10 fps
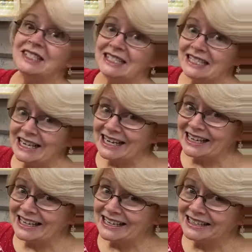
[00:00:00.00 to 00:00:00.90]

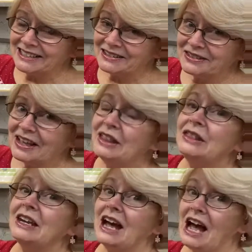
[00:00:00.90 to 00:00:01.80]
seen
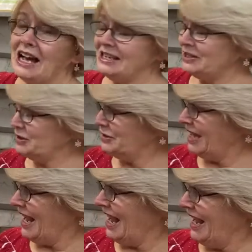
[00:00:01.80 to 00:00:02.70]
that I should
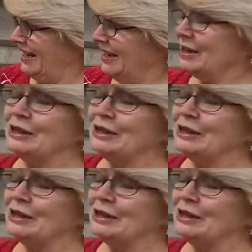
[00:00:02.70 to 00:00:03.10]
add a